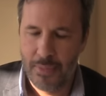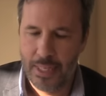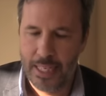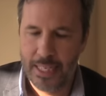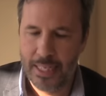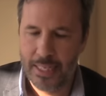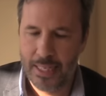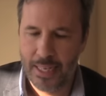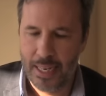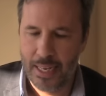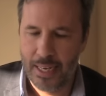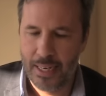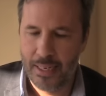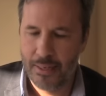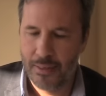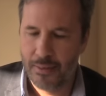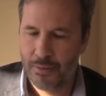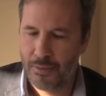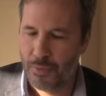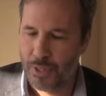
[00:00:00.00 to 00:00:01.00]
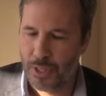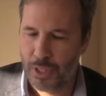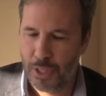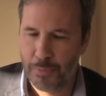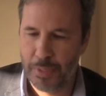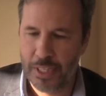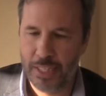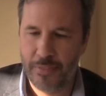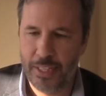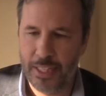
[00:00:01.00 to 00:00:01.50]
designed with a
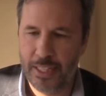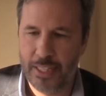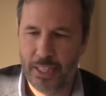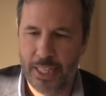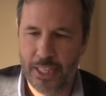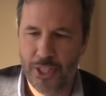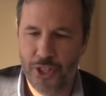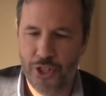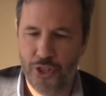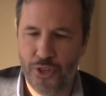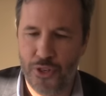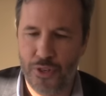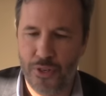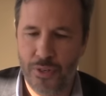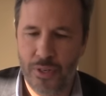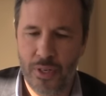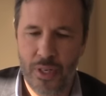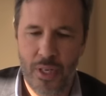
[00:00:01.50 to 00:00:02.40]
specific texture.